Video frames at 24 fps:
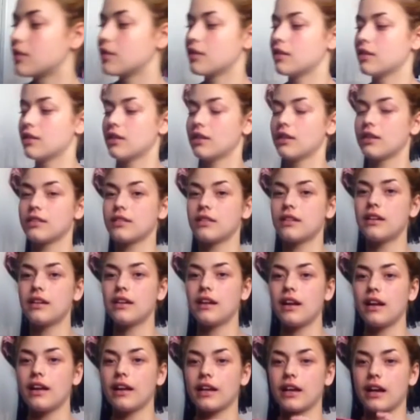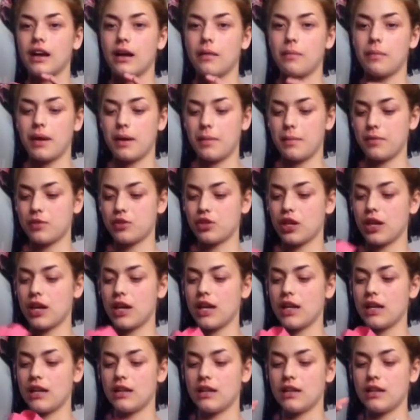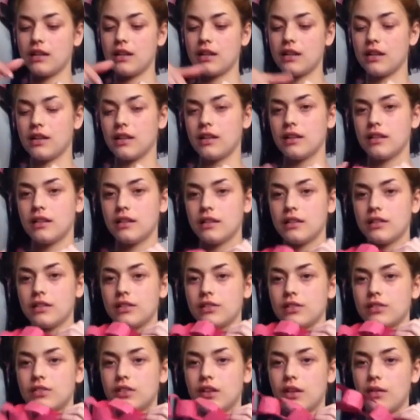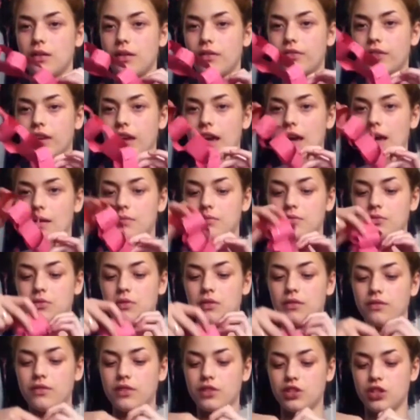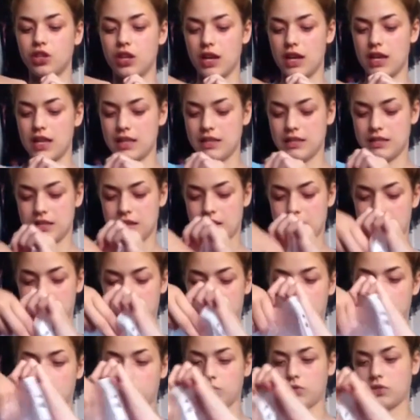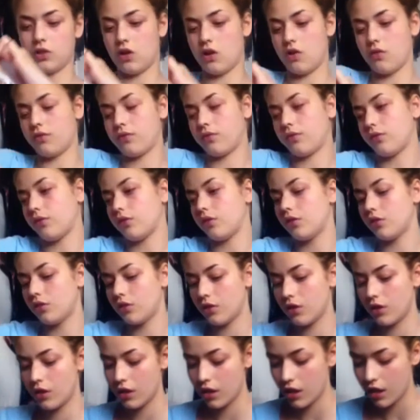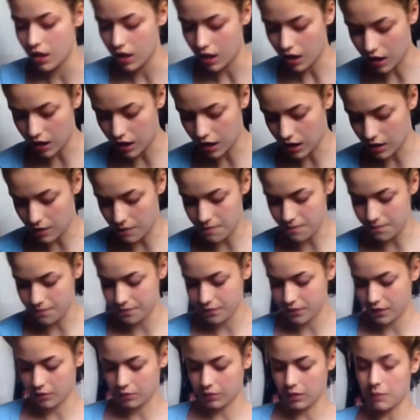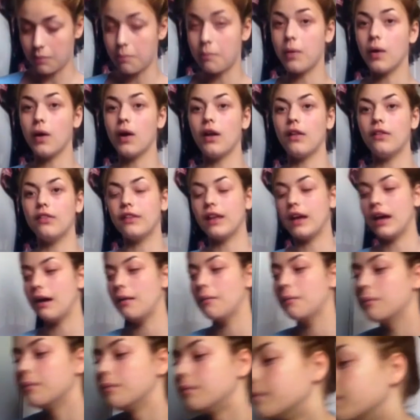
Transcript: because I did it like a paper chain, so I've kept all of the chains that I've pulled off. I'm going to burn them